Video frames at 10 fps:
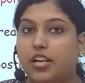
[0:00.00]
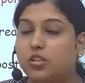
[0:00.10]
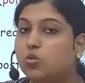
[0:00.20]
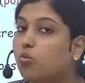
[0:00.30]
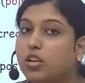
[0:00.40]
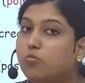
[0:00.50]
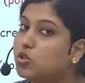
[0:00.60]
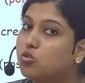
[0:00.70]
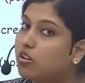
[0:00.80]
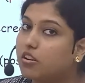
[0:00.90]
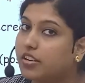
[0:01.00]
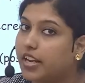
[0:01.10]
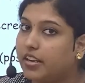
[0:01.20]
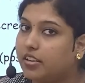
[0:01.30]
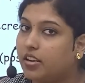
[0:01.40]
Sodium is not retained.
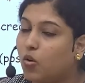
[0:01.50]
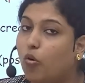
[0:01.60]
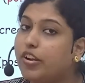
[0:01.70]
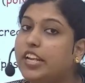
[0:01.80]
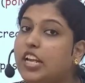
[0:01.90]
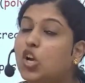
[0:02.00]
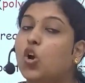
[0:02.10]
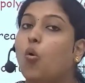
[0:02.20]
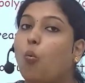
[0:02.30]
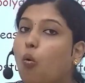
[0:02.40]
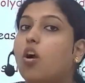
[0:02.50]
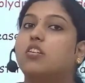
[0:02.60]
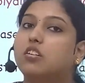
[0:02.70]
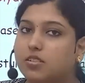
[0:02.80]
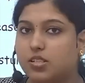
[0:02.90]
Only water
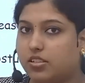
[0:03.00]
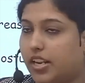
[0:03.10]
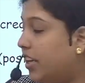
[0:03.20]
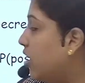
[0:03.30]
is retained.